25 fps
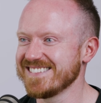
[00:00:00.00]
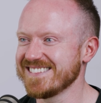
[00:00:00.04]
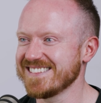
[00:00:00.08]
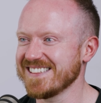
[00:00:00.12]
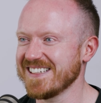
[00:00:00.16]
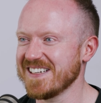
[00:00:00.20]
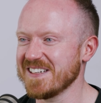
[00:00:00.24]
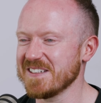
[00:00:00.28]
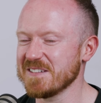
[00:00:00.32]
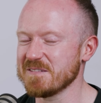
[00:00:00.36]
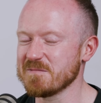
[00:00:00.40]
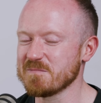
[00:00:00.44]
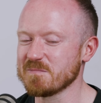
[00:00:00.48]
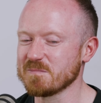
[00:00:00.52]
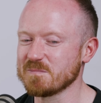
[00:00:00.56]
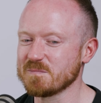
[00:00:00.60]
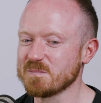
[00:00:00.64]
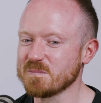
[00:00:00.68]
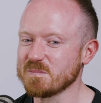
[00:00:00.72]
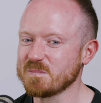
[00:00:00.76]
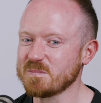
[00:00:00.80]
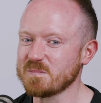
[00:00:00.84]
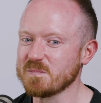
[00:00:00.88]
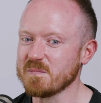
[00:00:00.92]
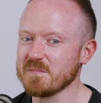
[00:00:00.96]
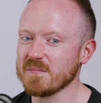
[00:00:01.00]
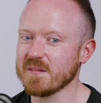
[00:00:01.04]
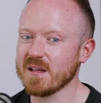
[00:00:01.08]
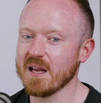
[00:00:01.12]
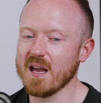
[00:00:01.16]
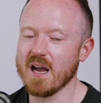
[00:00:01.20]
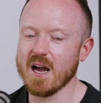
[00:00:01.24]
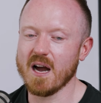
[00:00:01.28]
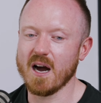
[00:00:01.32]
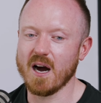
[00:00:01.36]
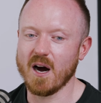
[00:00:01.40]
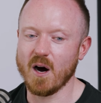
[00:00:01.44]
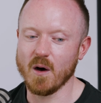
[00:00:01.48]
So
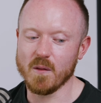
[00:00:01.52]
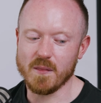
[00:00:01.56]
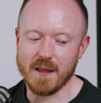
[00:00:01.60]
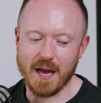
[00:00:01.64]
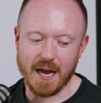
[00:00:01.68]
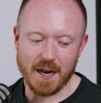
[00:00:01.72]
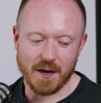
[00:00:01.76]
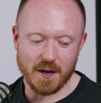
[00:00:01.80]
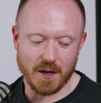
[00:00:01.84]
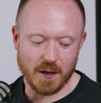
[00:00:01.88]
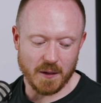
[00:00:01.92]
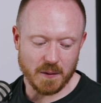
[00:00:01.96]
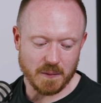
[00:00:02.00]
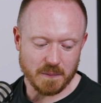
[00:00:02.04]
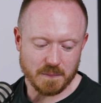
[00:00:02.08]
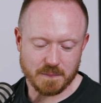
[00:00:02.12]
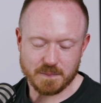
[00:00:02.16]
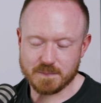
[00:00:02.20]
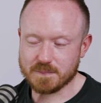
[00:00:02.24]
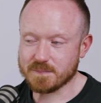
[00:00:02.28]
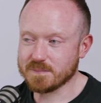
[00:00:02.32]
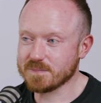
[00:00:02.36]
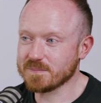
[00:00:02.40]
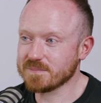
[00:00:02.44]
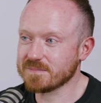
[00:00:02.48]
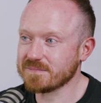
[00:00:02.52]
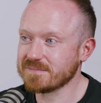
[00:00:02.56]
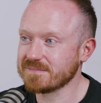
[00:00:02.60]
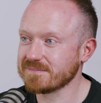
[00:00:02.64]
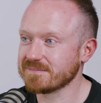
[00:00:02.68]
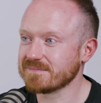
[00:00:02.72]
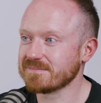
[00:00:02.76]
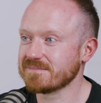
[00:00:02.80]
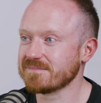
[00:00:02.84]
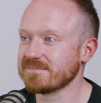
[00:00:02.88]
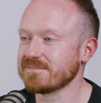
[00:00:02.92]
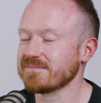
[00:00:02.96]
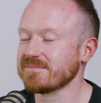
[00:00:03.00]
on that note,
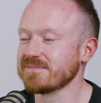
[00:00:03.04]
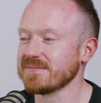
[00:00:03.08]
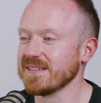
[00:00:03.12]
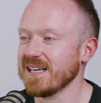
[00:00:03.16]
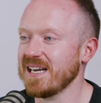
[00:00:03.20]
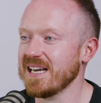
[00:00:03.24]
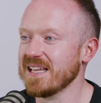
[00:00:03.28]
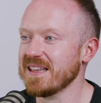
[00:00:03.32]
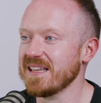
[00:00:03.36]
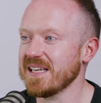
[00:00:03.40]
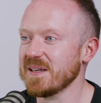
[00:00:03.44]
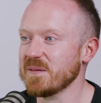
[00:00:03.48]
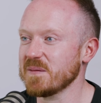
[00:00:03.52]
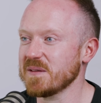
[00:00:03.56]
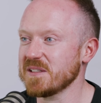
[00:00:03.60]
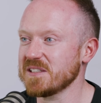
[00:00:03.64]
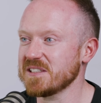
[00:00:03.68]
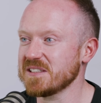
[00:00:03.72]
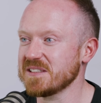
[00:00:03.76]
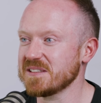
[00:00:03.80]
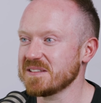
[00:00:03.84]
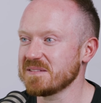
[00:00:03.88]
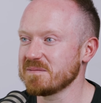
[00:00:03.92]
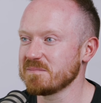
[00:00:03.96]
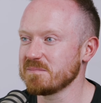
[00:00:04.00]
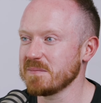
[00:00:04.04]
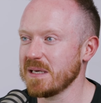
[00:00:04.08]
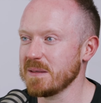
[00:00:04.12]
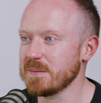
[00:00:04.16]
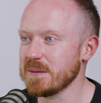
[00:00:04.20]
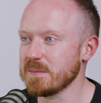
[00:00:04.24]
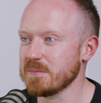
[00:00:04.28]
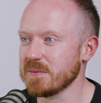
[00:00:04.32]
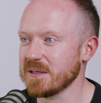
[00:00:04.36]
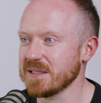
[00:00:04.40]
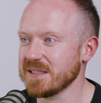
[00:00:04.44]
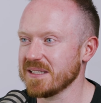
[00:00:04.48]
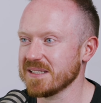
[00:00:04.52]
I think we should
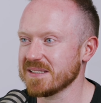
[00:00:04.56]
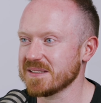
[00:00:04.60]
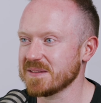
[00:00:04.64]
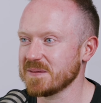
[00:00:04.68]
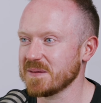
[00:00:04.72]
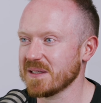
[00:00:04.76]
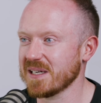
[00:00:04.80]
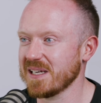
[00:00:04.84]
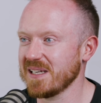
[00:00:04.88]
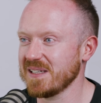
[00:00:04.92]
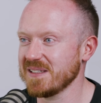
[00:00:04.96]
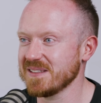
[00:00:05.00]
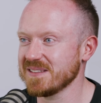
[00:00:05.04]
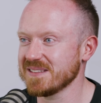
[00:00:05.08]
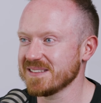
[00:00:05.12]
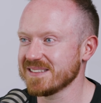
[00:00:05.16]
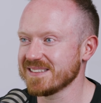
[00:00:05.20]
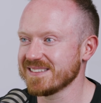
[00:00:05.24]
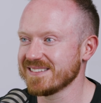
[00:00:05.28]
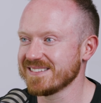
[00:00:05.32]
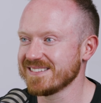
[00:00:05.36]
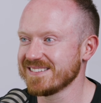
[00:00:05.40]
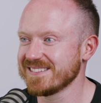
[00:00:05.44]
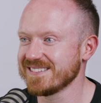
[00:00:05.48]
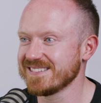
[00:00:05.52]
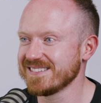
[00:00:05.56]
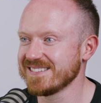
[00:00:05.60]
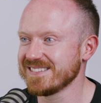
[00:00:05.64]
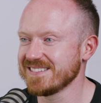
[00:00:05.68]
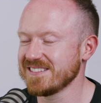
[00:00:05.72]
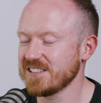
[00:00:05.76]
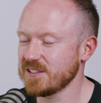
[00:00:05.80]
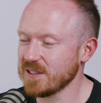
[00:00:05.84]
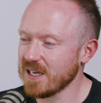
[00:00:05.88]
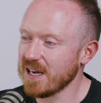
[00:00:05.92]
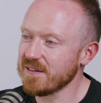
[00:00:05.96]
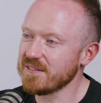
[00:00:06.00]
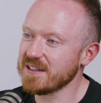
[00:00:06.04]
maybe bring this to a close.
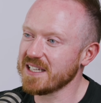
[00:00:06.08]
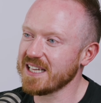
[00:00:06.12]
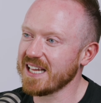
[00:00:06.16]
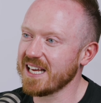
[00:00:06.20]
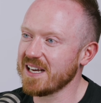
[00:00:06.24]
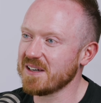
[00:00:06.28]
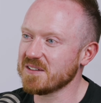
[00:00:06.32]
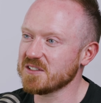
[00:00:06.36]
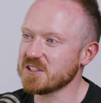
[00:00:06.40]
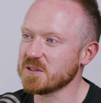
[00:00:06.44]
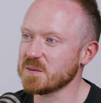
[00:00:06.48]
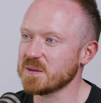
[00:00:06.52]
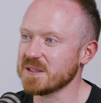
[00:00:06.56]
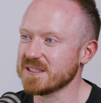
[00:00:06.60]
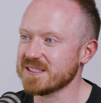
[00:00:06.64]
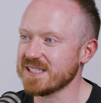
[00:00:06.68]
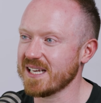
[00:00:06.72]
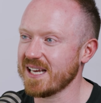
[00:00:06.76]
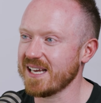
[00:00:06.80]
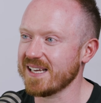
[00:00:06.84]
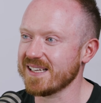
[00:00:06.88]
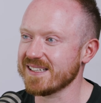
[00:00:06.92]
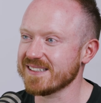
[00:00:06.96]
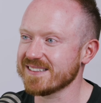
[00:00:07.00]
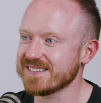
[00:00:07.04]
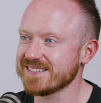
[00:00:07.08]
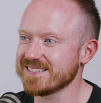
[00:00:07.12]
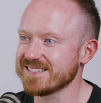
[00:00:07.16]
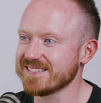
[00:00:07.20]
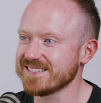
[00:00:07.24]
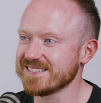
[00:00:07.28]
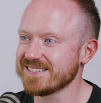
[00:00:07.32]
Do you have anything else you want to say?